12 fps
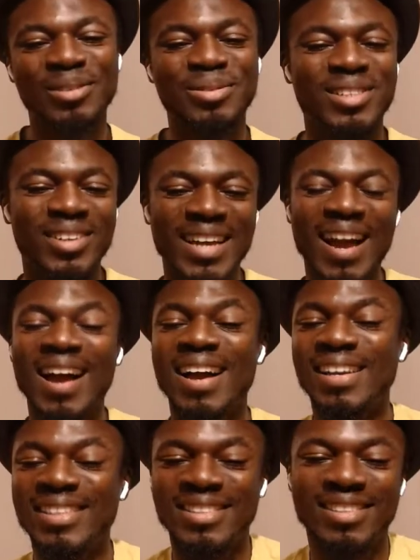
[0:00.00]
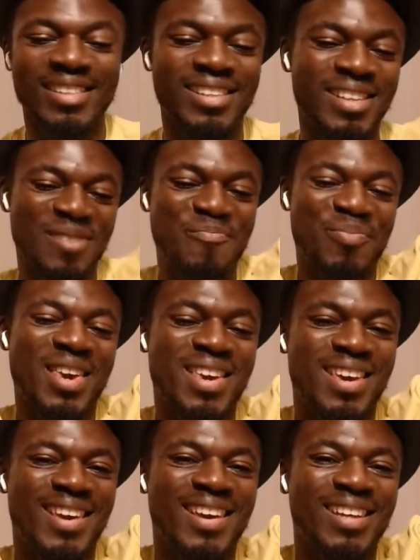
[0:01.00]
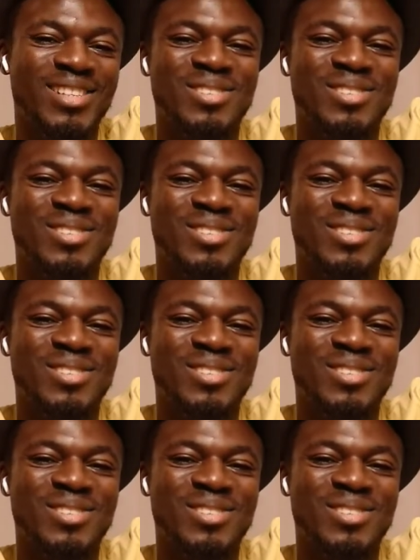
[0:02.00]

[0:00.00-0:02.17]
So guys, yippee,